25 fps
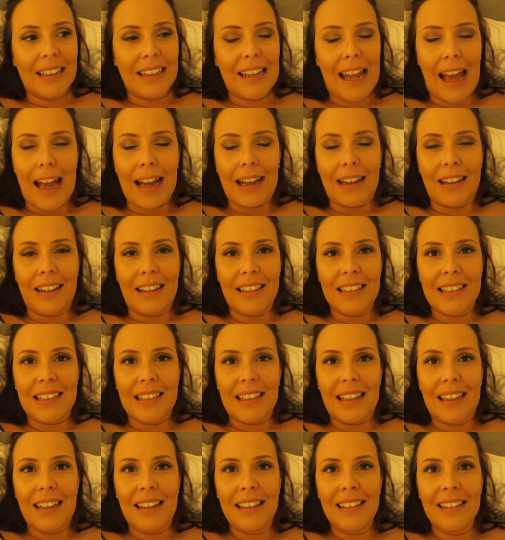
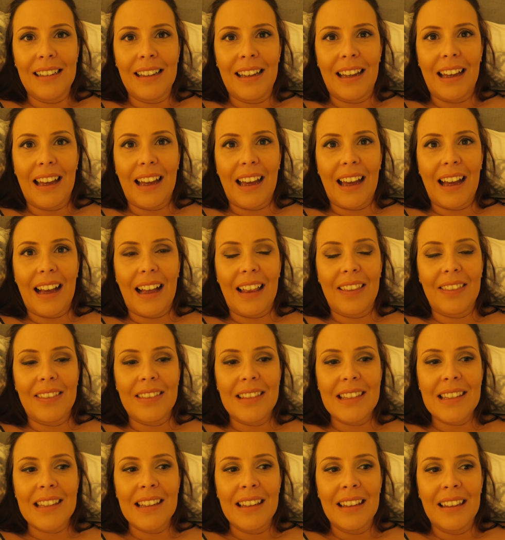lackluster
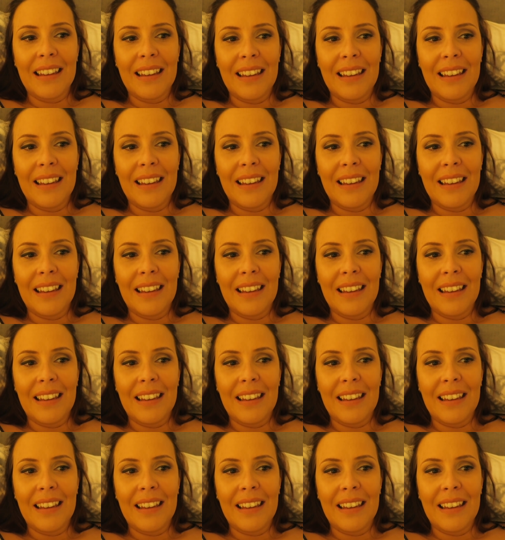and